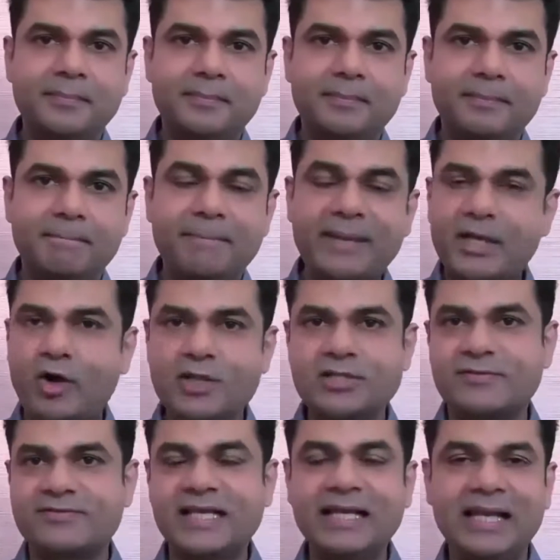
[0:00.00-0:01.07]
Because
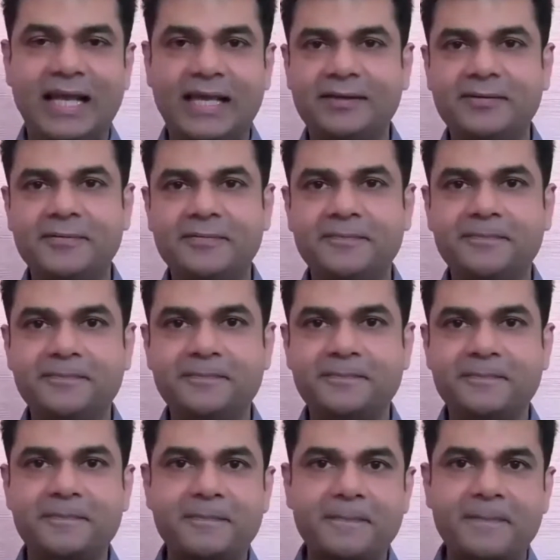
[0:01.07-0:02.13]
of sunlight.
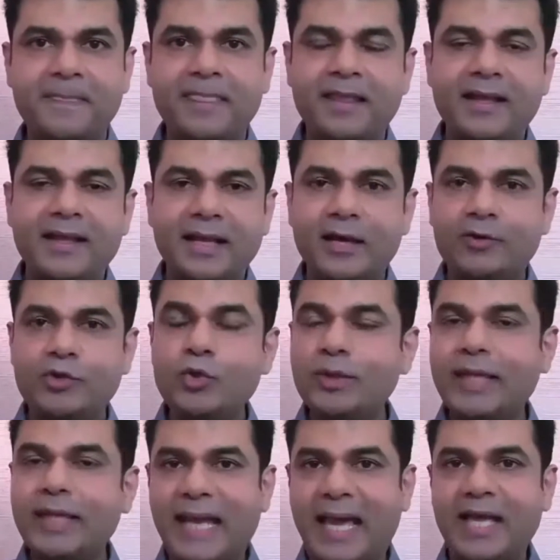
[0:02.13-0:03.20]
Now you
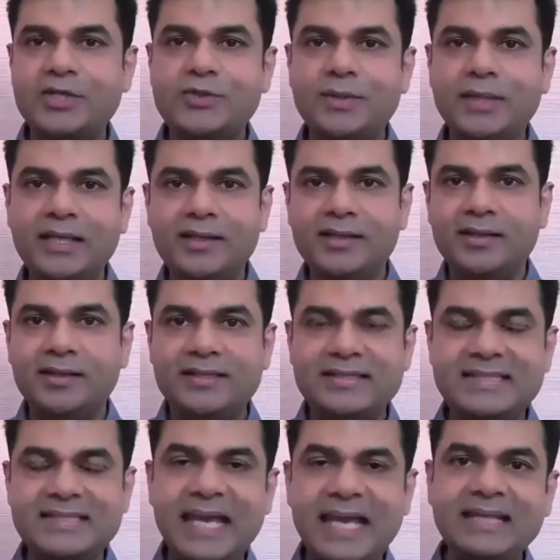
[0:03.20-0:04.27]
can actually
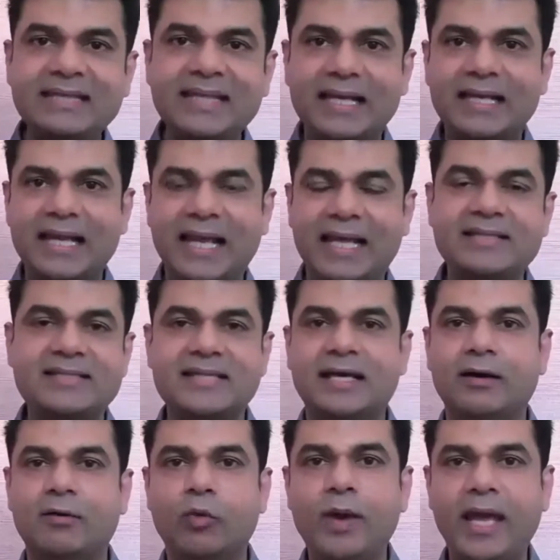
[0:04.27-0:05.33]
take that lens
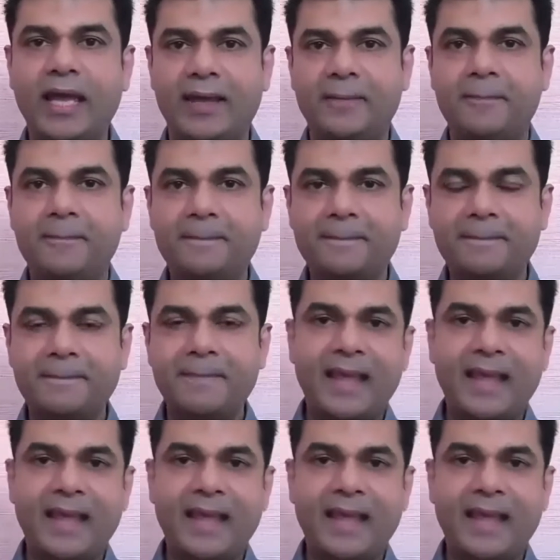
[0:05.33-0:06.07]
away